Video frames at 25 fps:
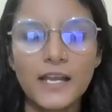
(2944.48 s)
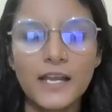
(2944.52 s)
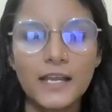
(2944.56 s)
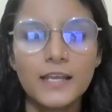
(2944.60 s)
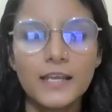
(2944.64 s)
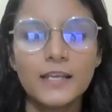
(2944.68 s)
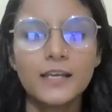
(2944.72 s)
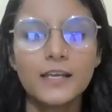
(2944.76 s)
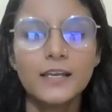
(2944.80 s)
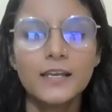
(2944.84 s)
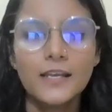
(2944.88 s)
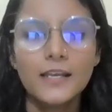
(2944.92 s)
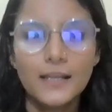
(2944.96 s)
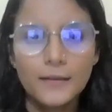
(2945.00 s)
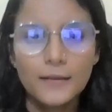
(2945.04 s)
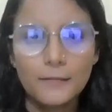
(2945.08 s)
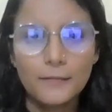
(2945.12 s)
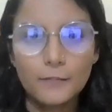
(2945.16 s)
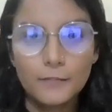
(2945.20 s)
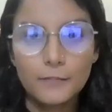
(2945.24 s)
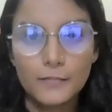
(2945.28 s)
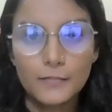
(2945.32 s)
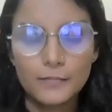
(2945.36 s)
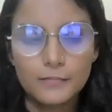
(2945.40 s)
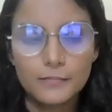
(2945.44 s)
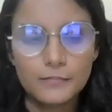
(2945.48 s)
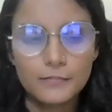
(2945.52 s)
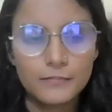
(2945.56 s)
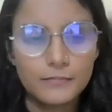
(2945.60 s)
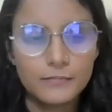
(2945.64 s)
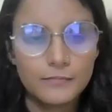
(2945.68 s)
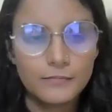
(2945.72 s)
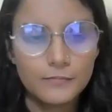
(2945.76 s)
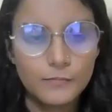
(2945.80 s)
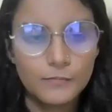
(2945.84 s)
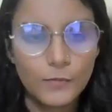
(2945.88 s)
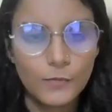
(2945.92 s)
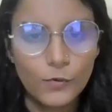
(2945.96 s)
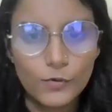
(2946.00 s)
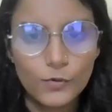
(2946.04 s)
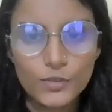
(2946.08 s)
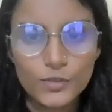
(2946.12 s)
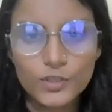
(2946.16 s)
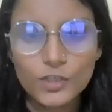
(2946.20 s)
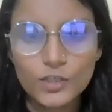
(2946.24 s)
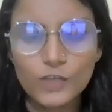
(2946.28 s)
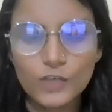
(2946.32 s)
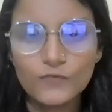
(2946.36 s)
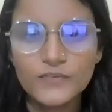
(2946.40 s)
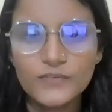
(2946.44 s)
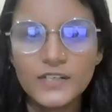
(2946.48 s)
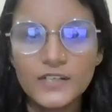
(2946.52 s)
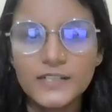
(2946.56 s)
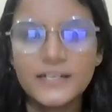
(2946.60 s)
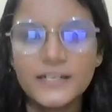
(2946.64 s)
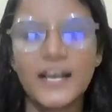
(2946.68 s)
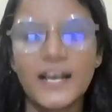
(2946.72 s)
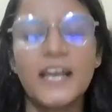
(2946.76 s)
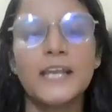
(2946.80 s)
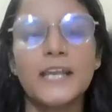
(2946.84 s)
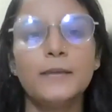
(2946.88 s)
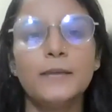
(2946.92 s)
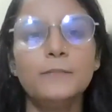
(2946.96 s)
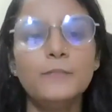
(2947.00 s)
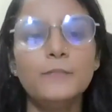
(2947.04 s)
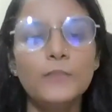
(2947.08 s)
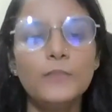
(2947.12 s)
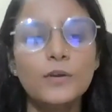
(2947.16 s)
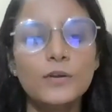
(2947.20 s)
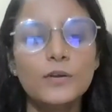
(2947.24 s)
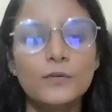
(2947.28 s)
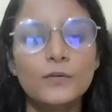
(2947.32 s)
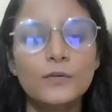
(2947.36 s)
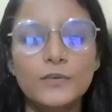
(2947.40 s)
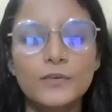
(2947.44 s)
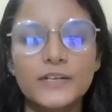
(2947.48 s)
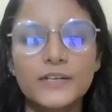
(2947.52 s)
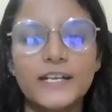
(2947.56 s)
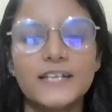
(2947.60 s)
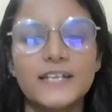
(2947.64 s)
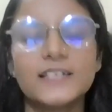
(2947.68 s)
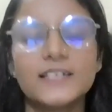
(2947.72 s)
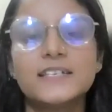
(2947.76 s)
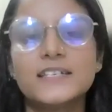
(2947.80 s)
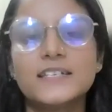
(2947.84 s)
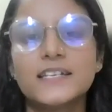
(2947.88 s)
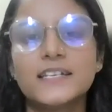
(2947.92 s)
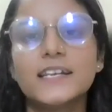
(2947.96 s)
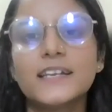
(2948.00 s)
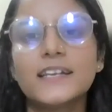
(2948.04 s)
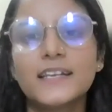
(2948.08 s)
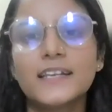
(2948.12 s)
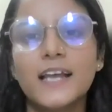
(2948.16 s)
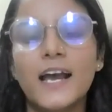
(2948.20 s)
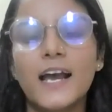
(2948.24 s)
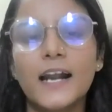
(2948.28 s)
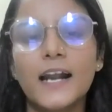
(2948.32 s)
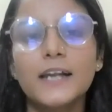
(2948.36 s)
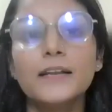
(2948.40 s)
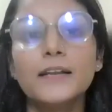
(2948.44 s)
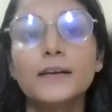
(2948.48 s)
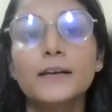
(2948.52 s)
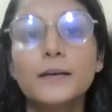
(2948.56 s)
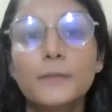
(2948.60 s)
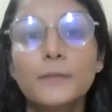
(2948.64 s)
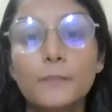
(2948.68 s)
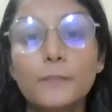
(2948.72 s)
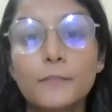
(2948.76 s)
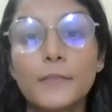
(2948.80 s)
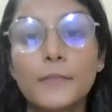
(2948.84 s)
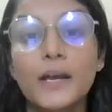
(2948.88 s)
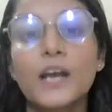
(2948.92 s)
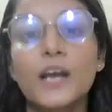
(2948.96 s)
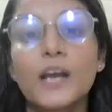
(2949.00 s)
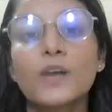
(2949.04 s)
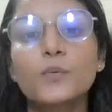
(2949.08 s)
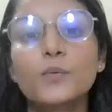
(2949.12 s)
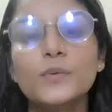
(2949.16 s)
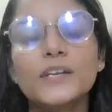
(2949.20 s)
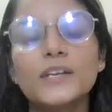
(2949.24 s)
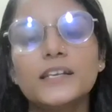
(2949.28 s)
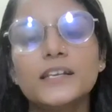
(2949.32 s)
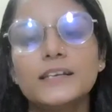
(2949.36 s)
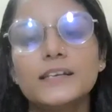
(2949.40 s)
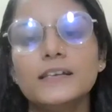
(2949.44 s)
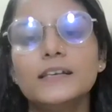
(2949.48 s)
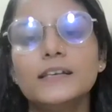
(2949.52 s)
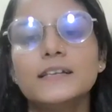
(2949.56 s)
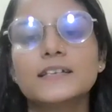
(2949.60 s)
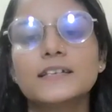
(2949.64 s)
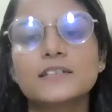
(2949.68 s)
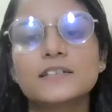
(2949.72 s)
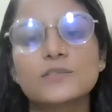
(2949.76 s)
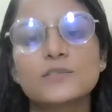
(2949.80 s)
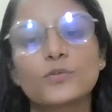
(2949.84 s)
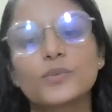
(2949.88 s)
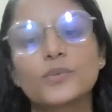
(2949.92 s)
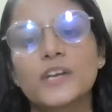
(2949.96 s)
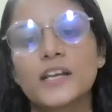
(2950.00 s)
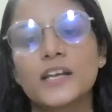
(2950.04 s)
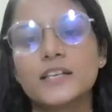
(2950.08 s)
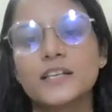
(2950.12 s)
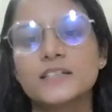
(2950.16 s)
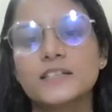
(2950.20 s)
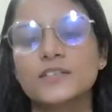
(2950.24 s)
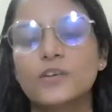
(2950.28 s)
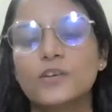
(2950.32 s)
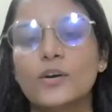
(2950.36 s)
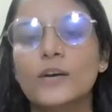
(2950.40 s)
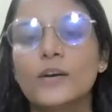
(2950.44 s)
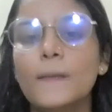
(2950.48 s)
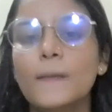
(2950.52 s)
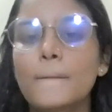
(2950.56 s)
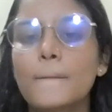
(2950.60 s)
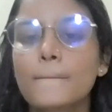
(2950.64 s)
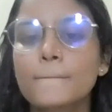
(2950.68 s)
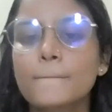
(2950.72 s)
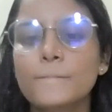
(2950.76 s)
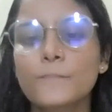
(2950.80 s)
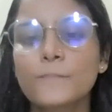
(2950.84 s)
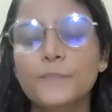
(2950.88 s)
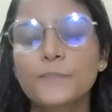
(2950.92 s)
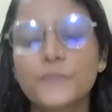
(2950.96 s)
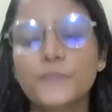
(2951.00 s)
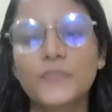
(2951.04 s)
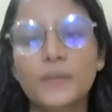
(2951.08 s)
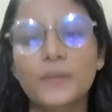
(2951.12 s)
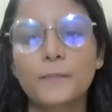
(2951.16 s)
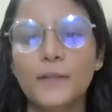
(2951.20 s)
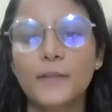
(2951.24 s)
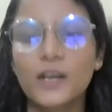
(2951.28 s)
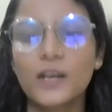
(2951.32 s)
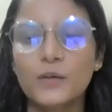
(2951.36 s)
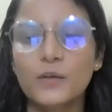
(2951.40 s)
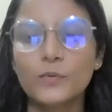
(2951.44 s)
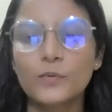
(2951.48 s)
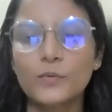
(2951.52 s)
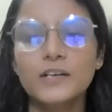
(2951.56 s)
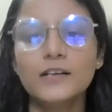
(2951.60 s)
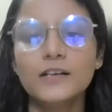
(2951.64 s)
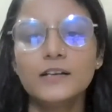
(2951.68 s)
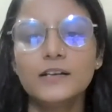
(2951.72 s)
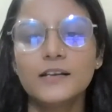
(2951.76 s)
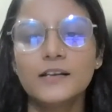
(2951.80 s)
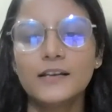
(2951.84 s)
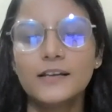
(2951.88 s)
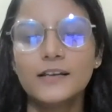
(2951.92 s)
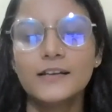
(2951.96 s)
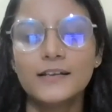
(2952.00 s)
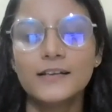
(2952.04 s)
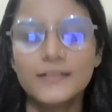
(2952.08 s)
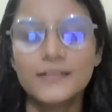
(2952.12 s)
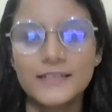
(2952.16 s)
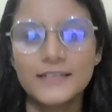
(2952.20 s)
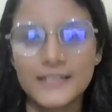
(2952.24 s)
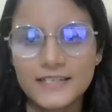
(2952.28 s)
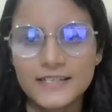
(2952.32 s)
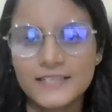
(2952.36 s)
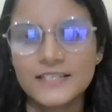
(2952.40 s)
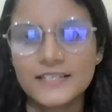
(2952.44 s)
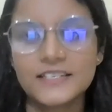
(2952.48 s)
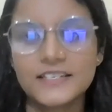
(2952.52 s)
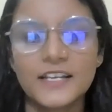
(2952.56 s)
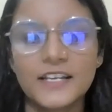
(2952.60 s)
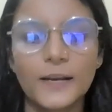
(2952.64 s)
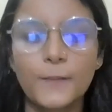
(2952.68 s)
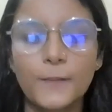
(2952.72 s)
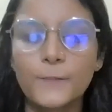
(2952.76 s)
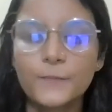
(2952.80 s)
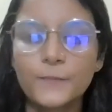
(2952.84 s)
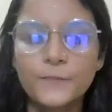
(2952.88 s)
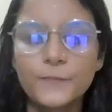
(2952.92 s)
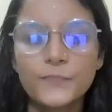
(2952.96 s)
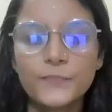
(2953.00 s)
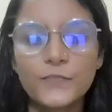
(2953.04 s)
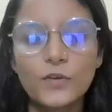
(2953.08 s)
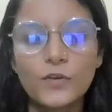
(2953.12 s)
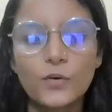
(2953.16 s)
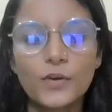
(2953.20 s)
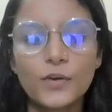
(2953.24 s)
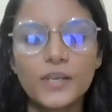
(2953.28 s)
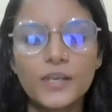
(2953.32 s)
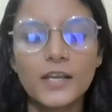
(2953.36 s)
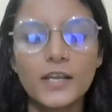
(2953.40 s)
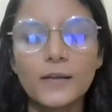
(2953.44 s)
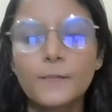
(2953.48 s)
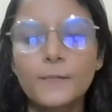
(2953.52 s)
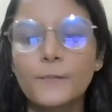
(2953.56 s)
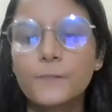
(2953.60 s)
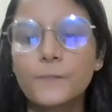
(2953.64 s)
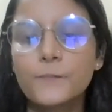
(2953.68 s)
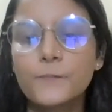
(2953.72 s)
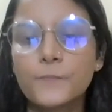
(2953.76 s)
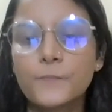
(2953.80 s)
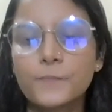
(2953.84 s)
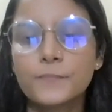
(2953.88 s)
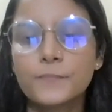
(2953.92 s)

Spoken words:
my most of the time testing that manually is known as your manual testing. Okay.